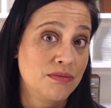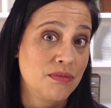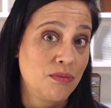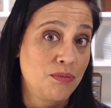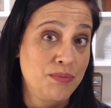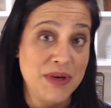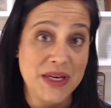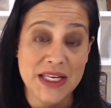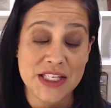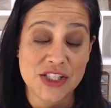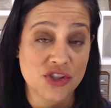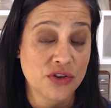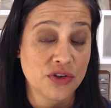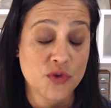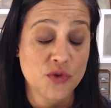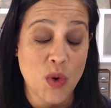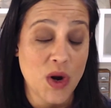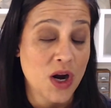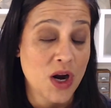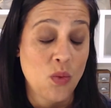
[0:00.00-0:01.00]
be served
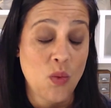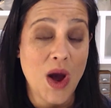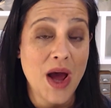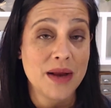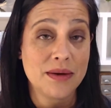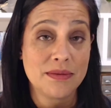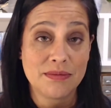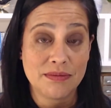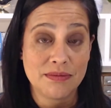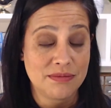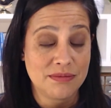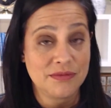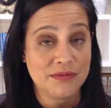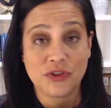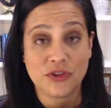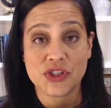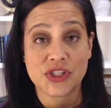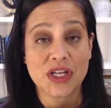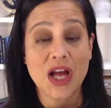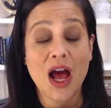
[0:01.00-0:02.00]
one-on-one,
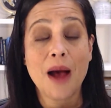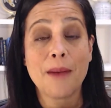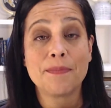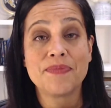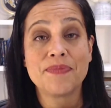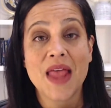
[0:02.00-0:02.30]
full stop.